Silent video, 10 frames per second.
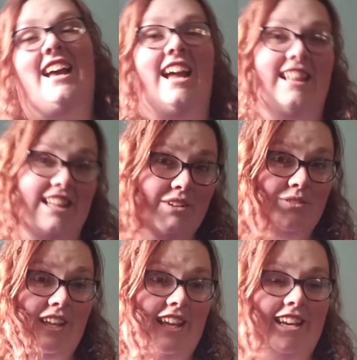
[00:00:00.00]
I love
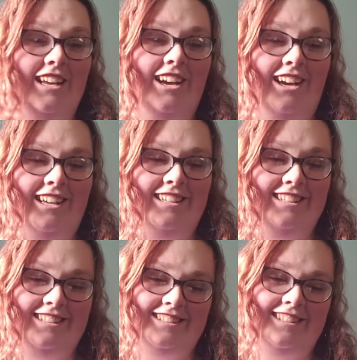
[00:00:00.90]
Aedion.
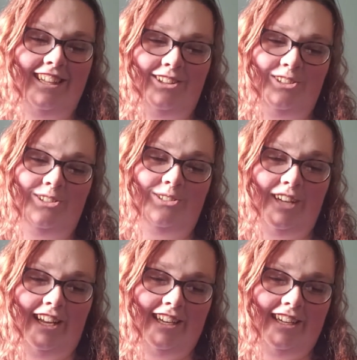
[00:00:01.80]
He's another
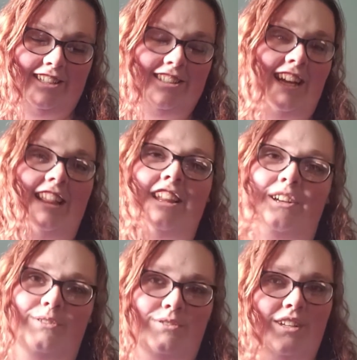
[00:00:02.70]
great character. I
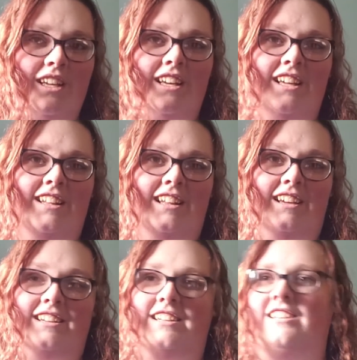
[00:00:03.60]
love
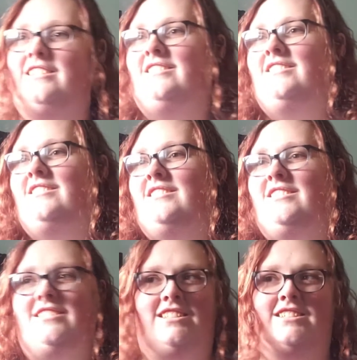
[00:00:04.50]
that he
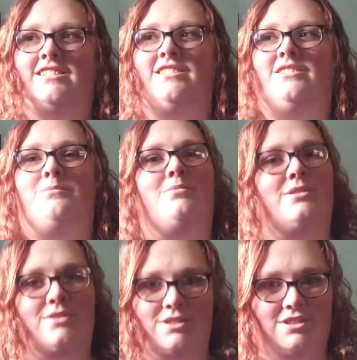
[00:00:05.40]
still
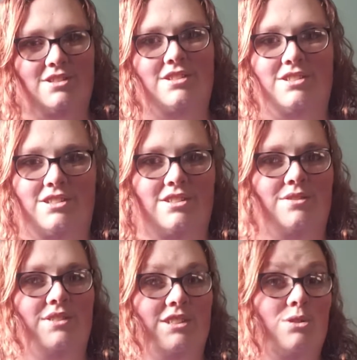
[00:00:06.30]
prefers to
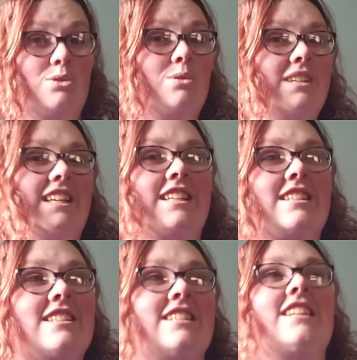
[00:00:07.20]
serve his
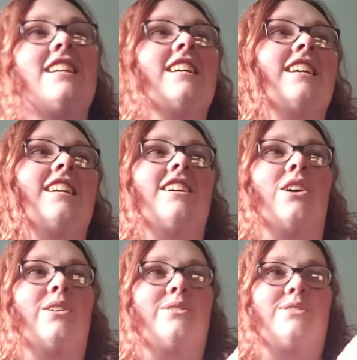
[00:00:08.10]
queen
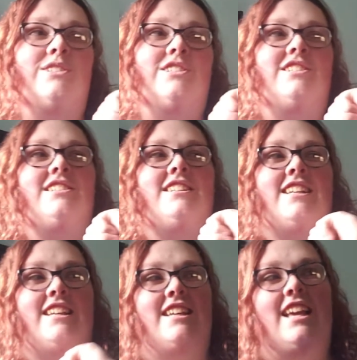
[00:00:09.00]
over the
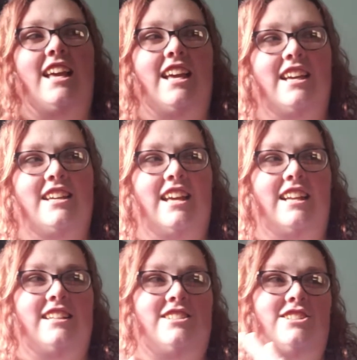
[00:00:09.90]
king, and
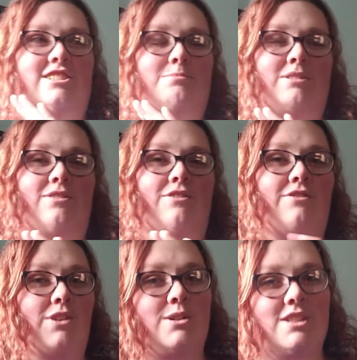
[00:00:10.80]
he's just been
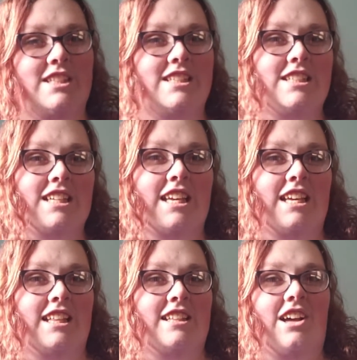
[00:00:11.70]
fooling the
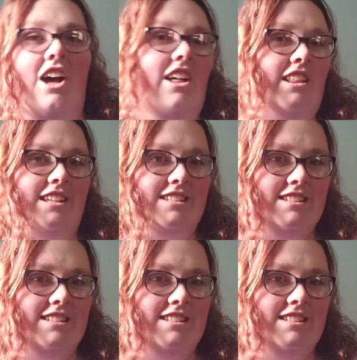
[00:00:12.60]
king all this